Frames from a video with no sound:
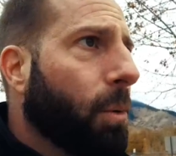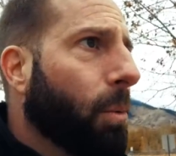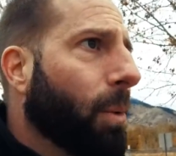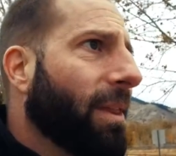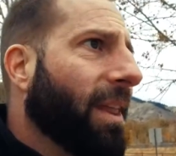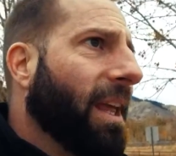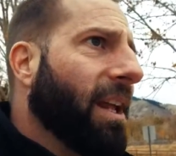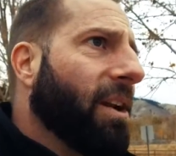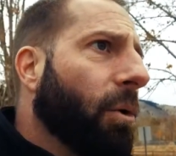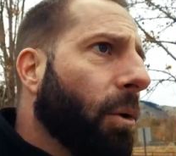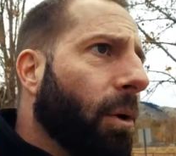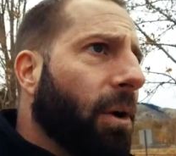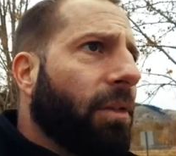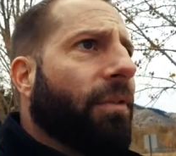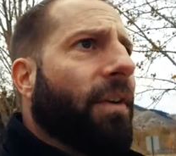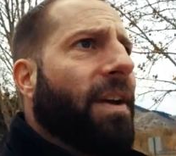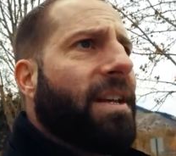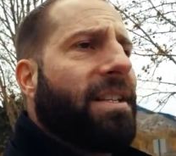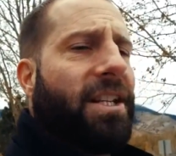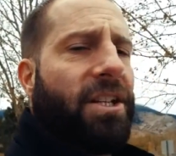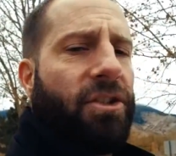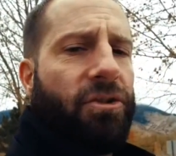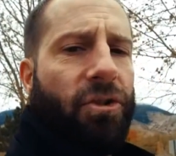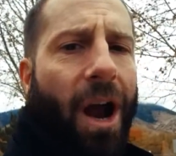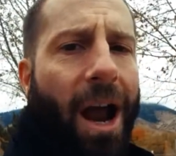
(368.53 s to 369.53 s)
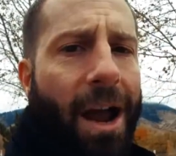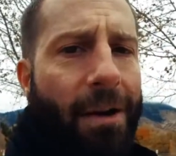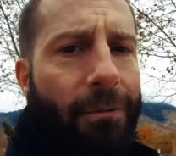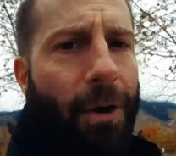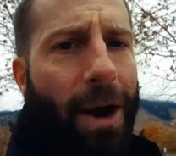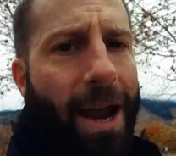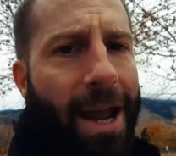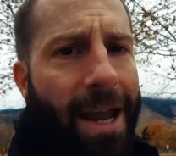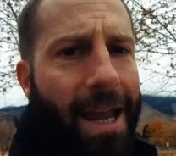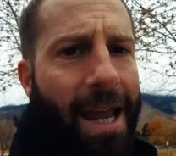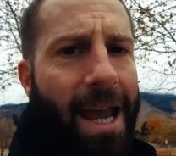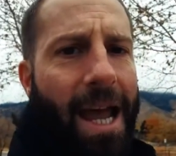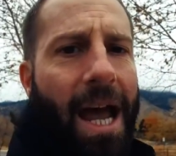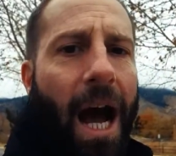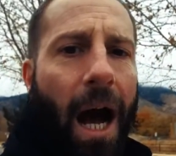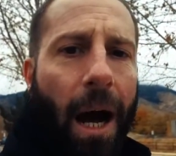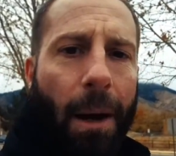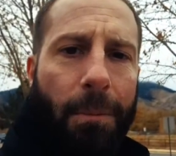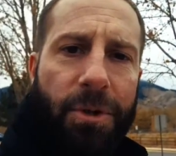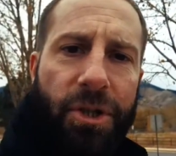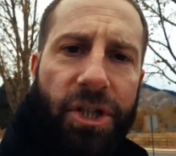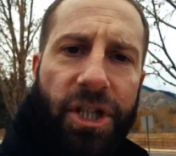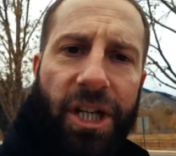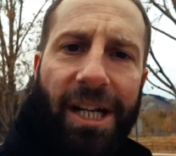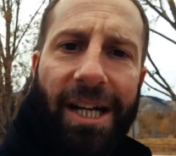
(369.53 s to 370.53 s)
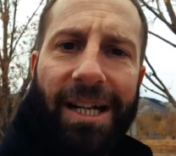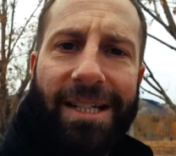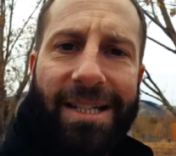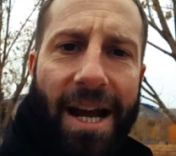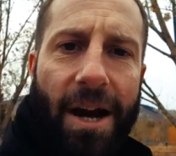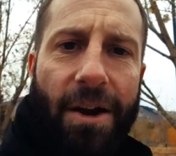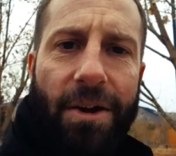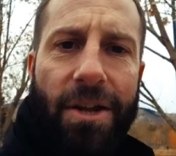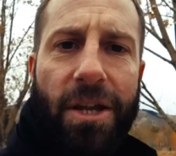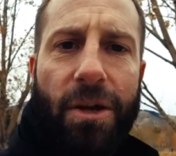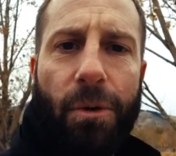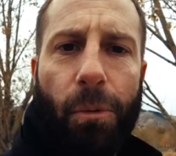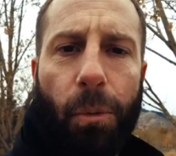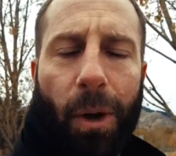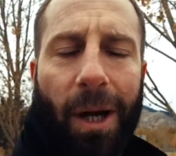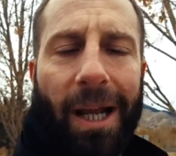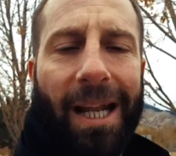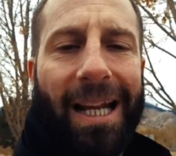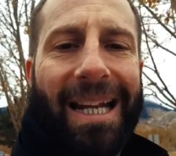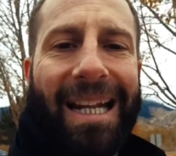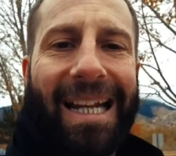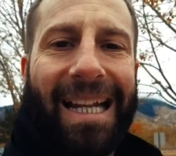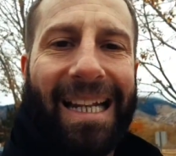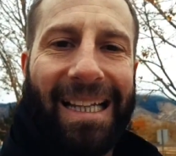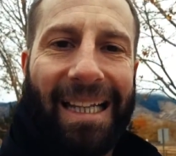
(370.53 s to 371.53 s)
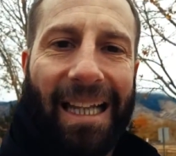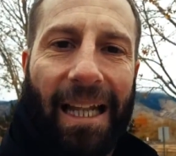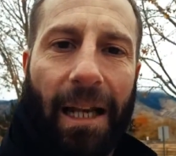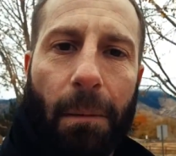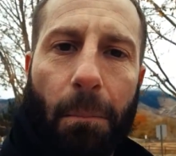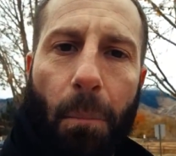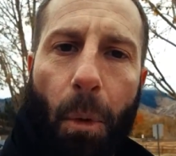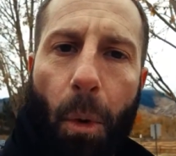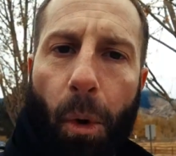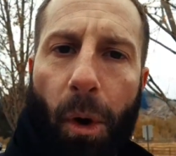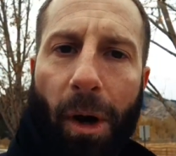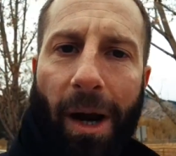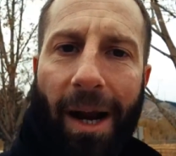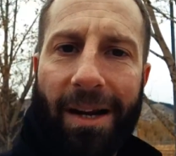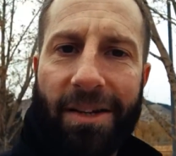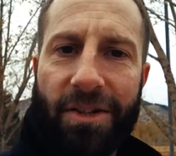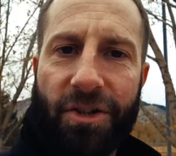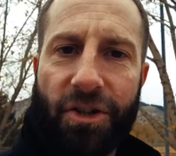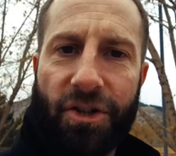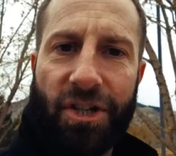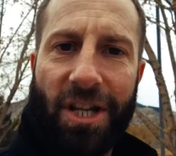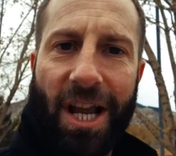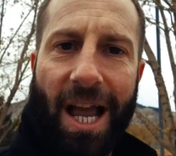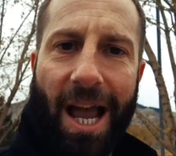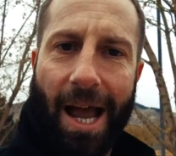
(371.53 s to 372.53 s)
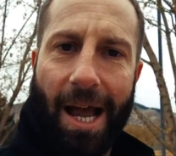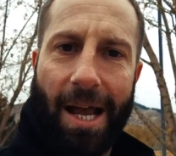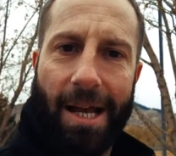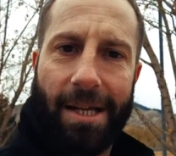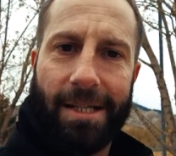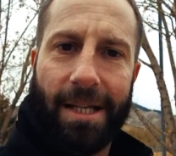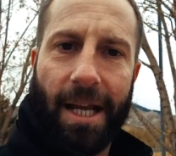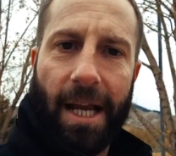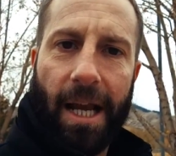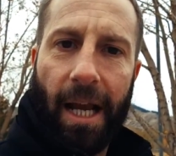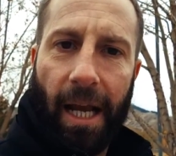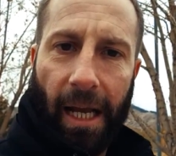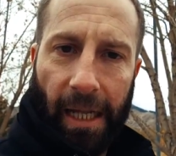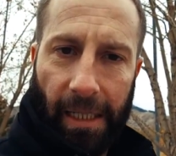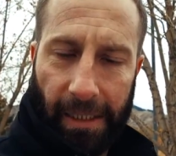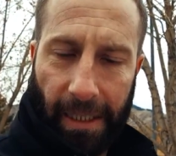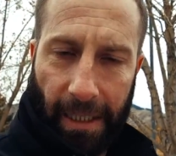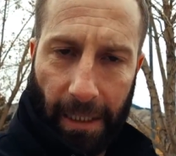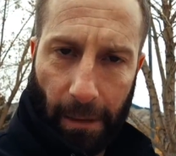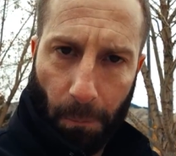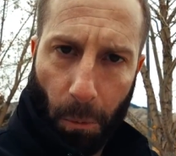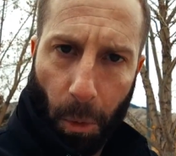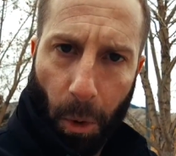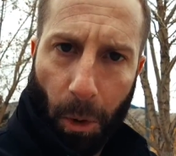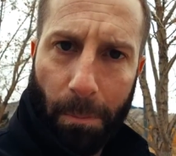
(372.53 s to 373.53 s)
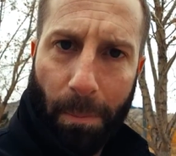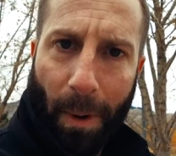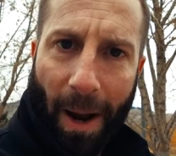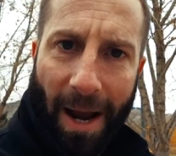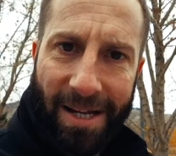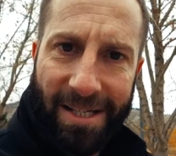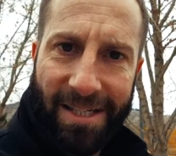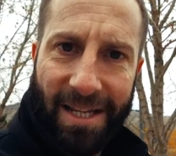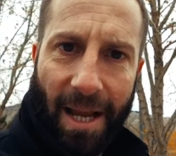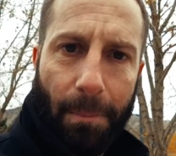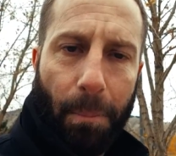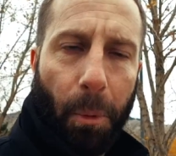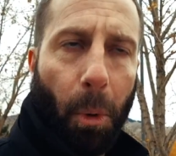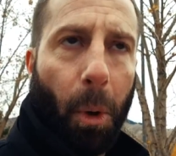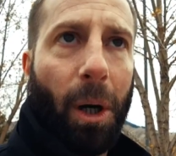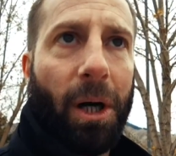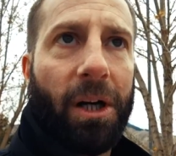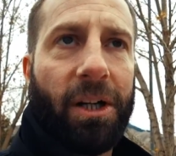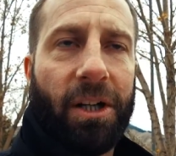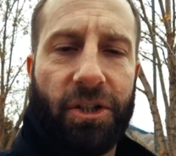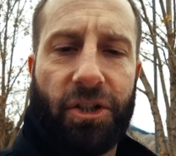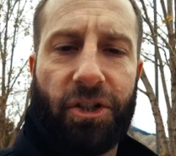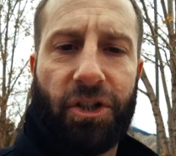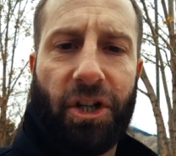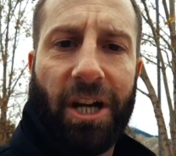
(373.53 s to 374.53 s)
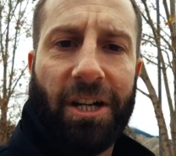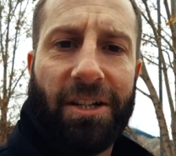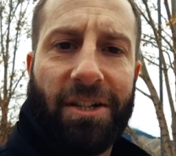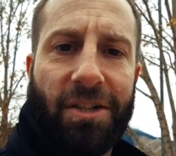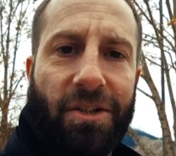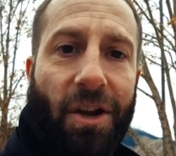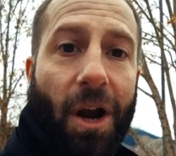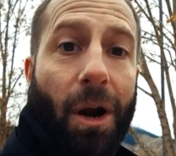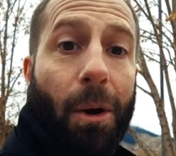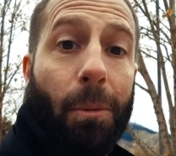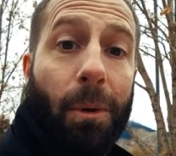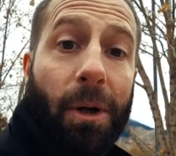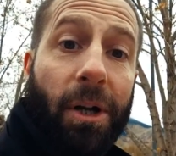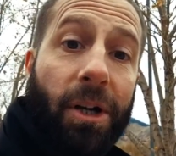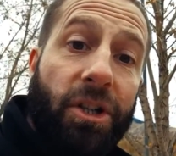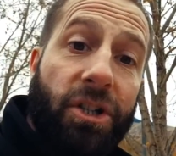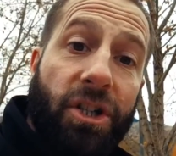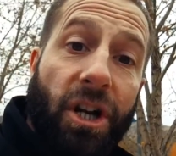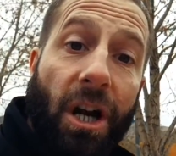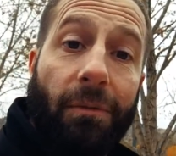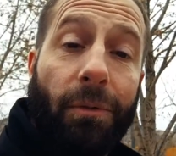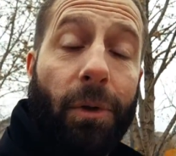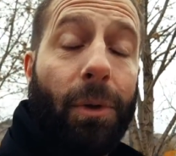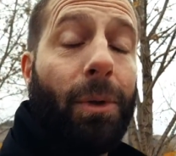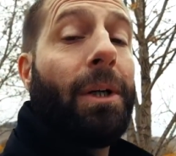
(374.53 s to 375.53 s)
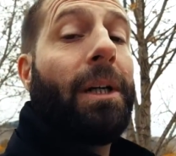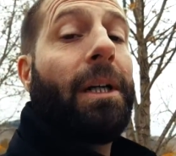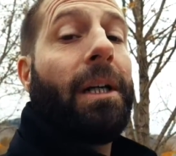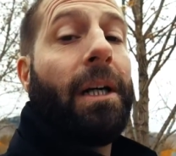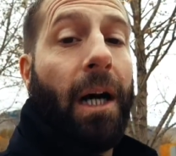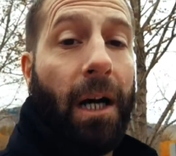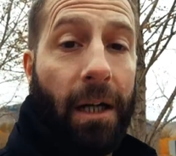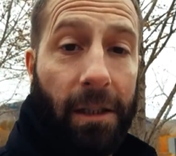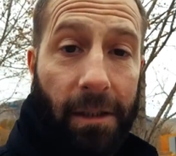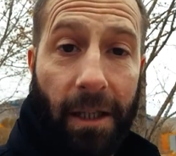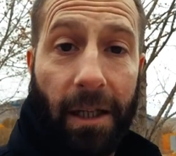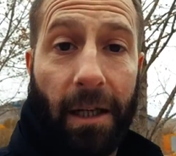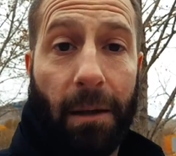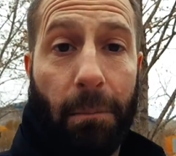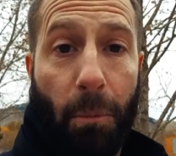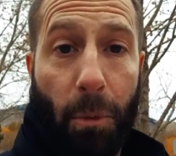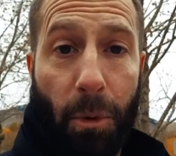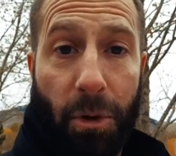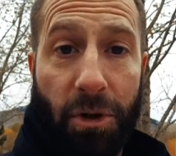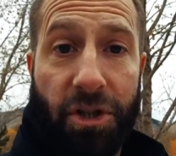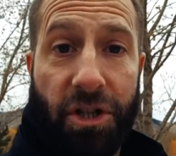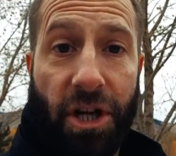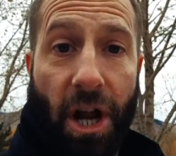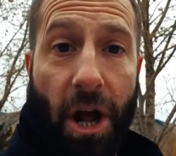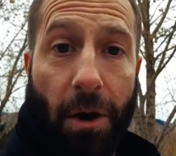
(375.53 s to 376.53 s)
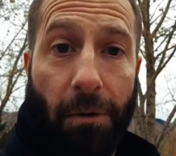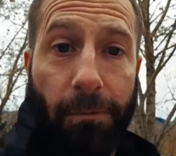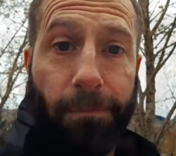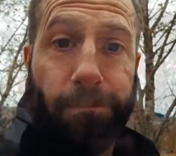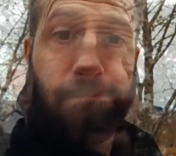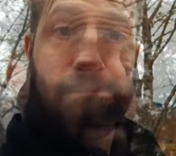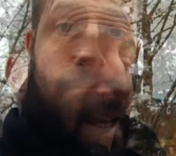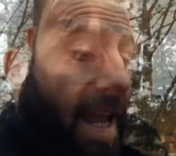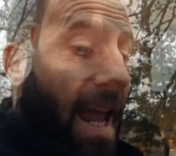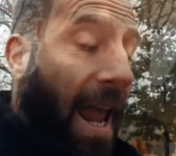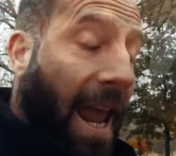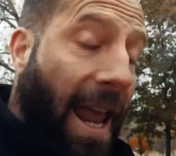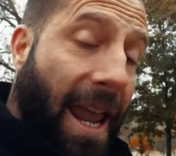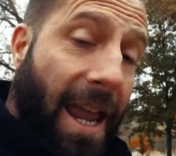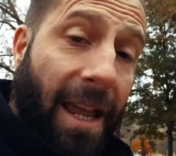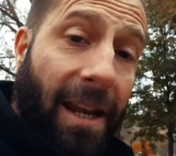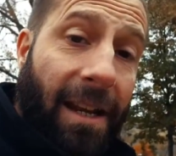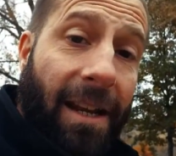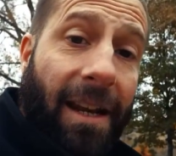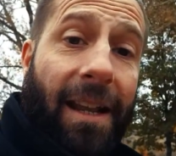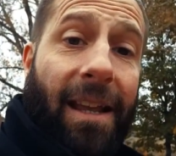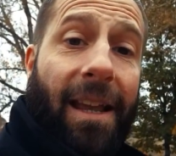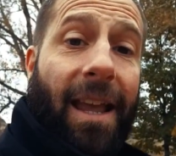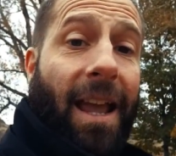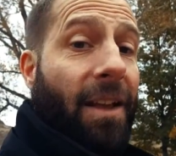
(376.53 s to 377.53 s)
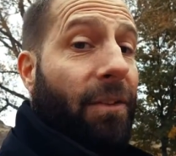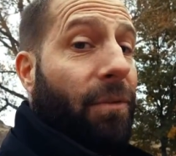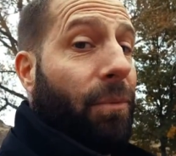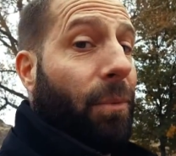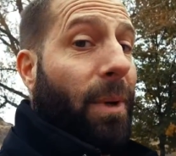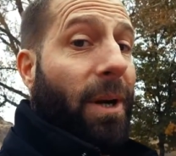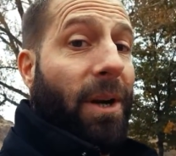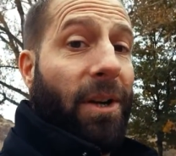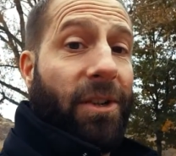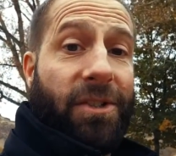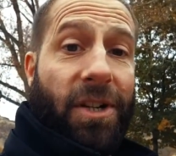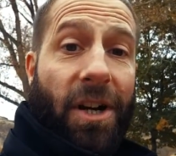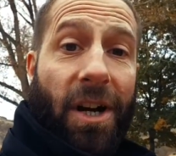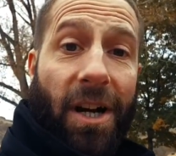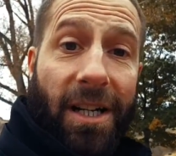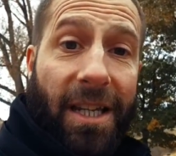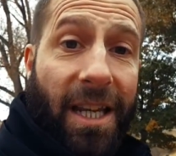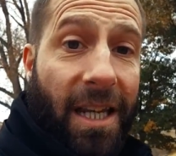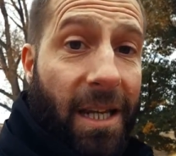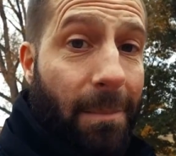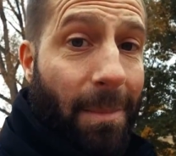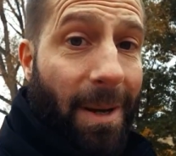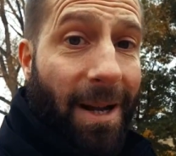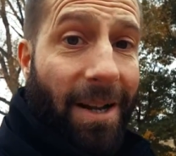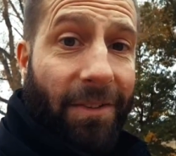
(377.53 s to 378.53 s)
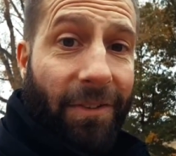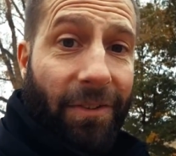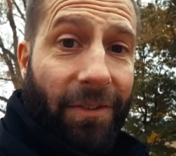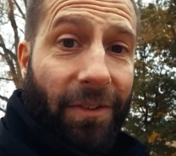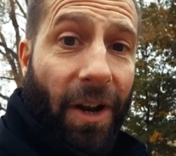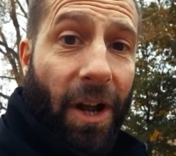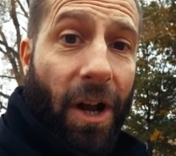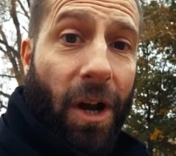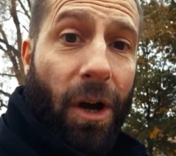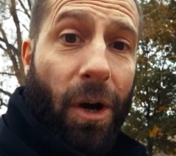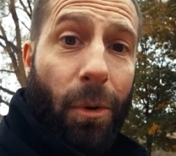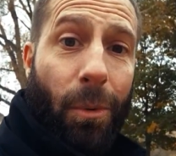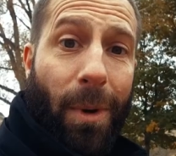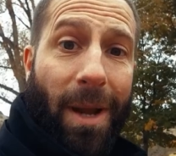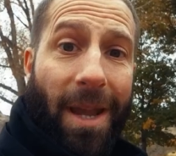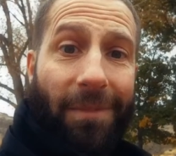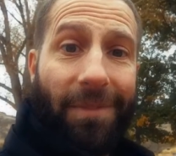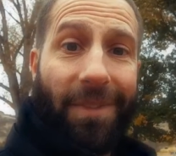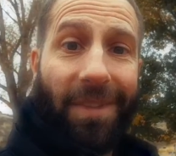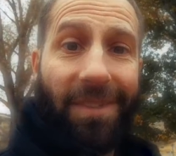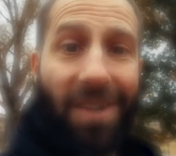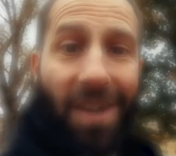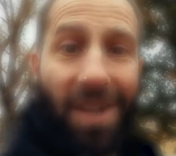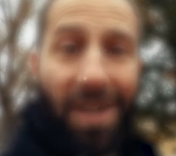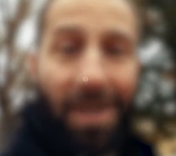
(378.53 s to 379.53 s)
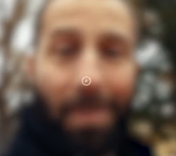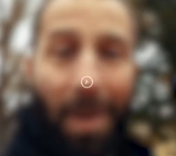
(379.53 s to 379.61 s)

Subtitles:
with a north-facing driveway. I'm just going to tell you we're going to get a little more exercise, a little more bicep work, because chances are we're going to shovel a little more snow. And as we are talking about snow, we have to talk